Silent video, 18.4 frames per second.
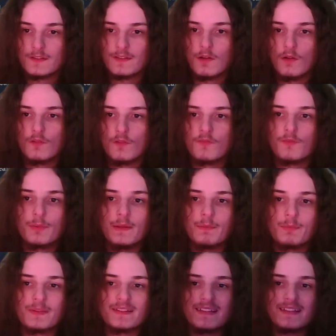of
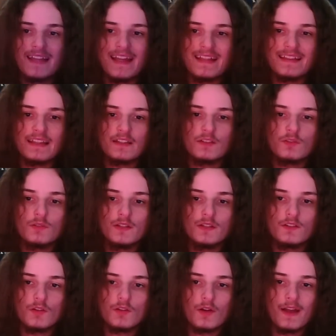people saying that you
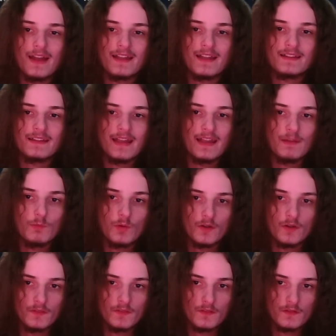need her at
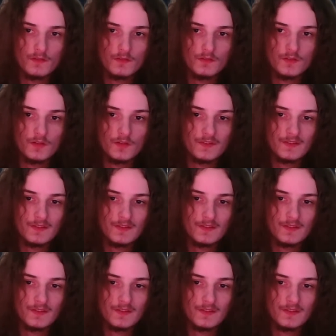A1 to